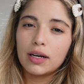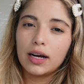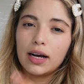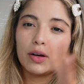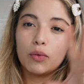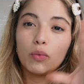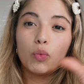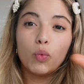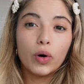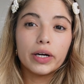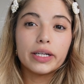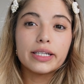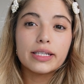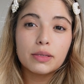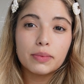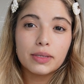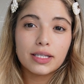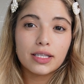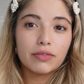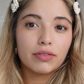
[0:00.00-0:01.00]
one
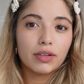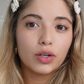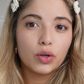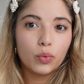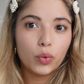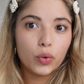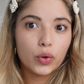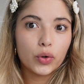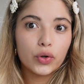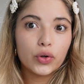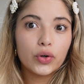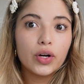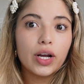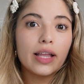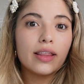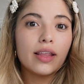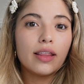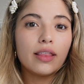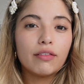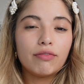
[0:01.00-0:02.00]
specific quarter.
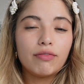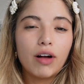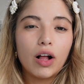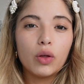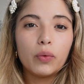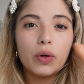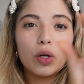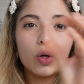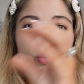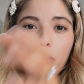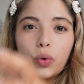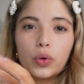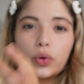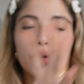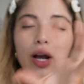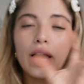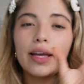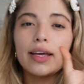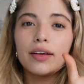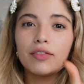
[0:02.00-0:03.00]
And then the following quarter,
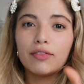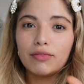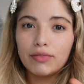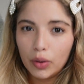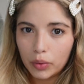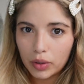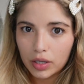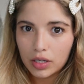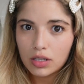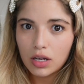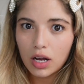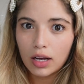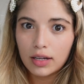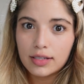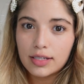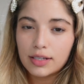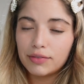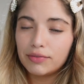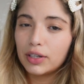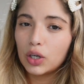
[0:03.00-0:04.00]
I can focus on
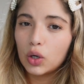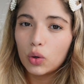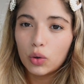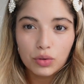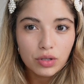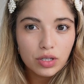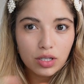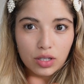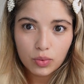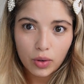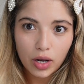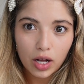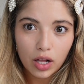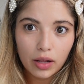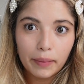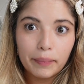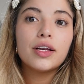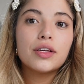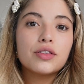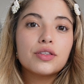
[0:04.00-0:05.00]
different goals as
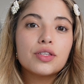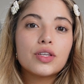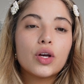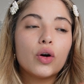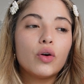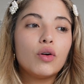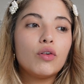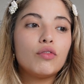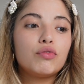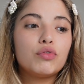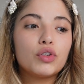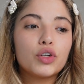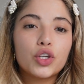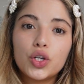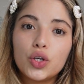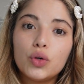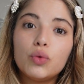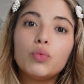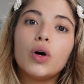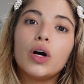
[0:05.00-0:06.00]
well. So for
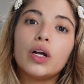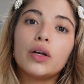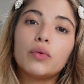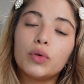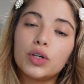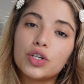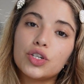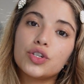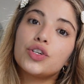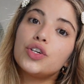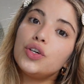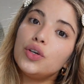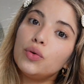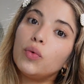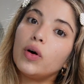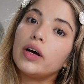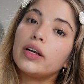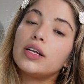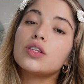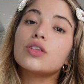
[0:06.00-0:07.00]
Q1, which
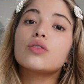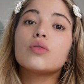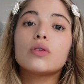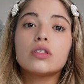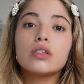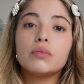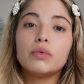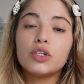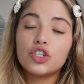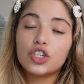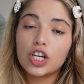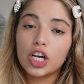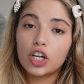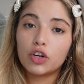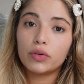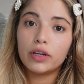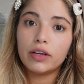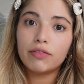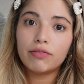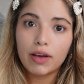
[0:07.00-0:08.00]
Q1 is going to be
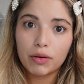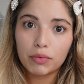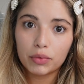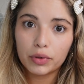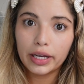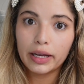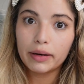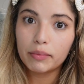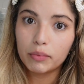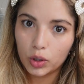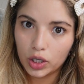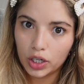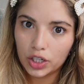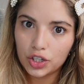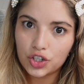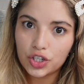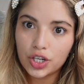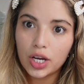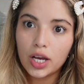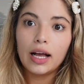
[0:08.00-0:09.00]
January, February, and
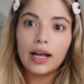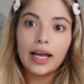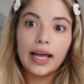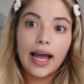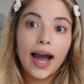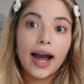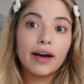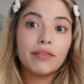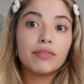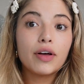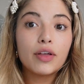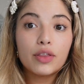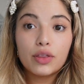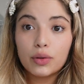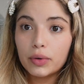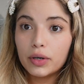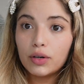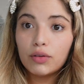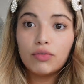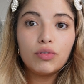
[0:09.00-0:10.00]
March, I have
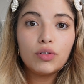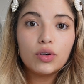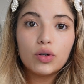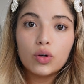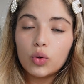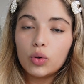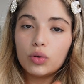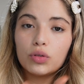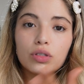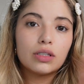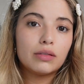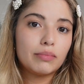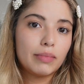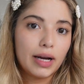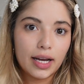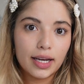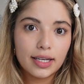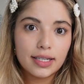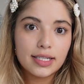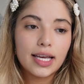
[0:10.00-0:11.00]
3 to 4 goals in
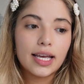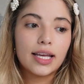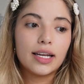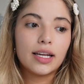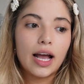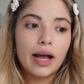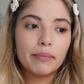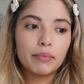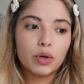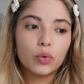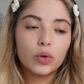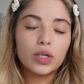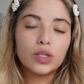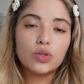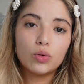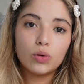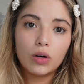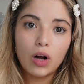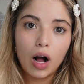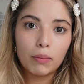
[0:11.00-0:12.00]
mind, and I'm going
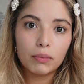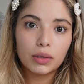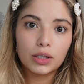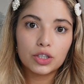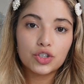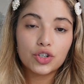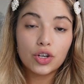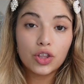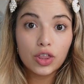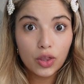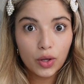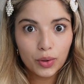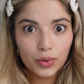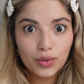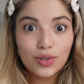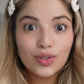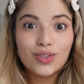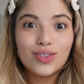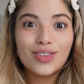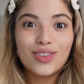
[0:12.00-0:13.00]
to accomplish
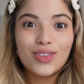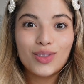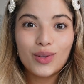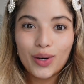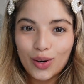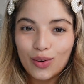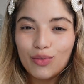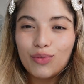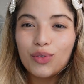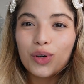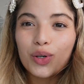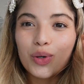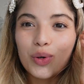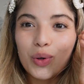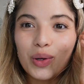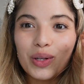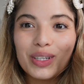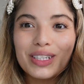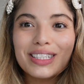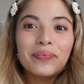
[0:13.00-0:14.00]
those 3 to 4
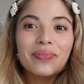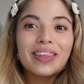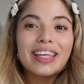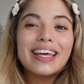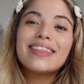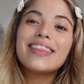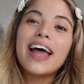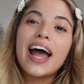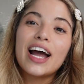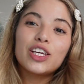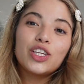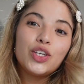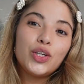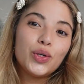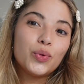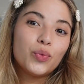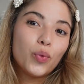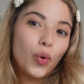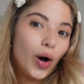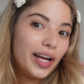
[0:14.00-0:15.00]
goals in that
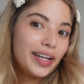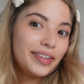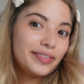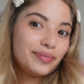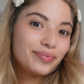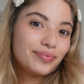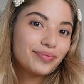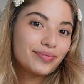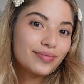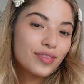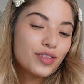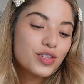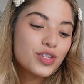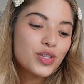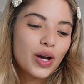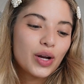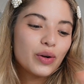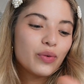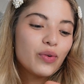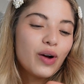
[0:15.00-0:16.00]
Q1.
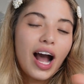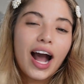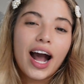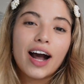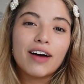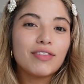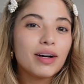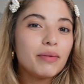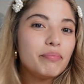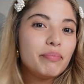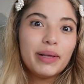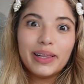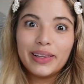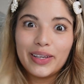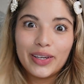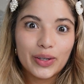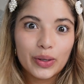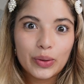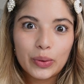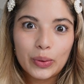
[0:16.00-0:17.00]
So I don't have a
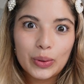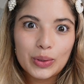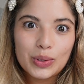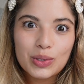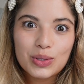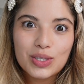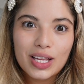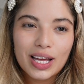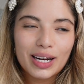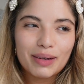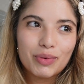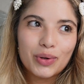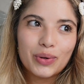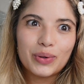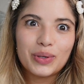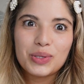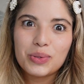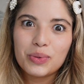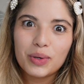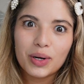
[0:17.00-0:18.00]
million goals that I'm
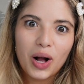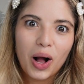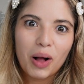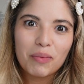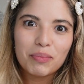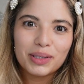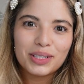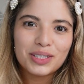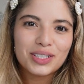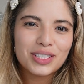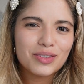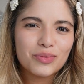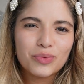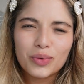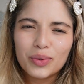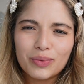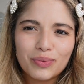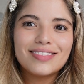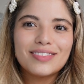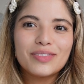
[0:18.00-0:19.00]
going to accomplish
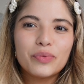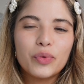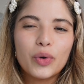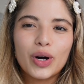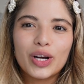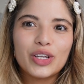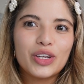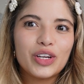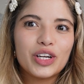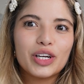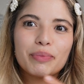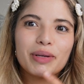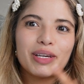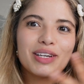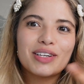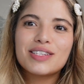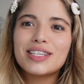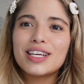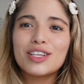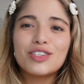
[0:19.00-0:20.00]
in 1 year,
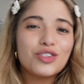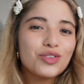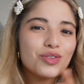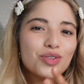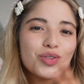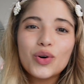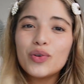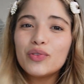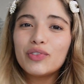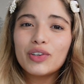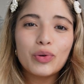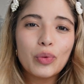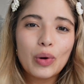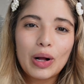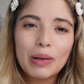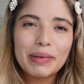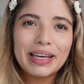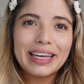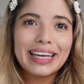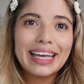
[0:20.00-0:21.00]
because that's just
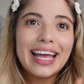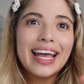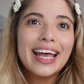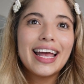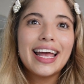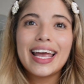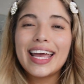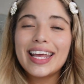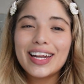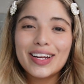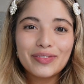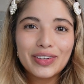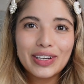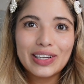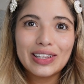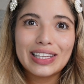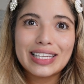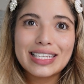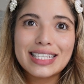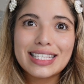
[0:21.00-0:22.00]
overwhelming and
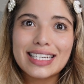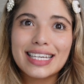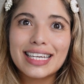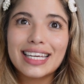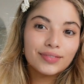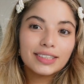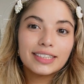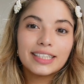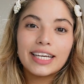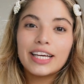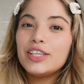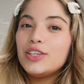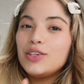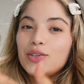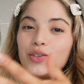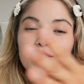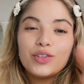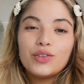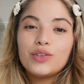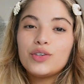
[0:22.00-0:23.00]
unrealistic. And
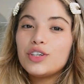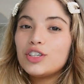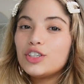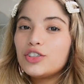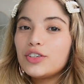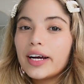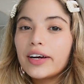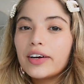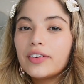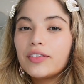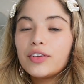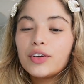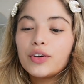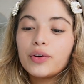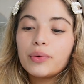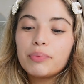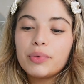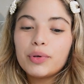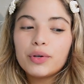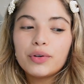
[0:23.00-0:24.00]
you can do your tracker on the
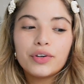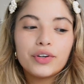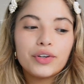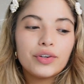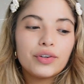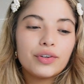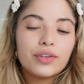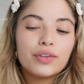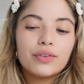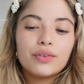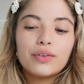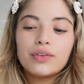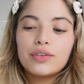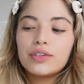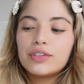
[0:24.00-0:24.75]
computer, you can do your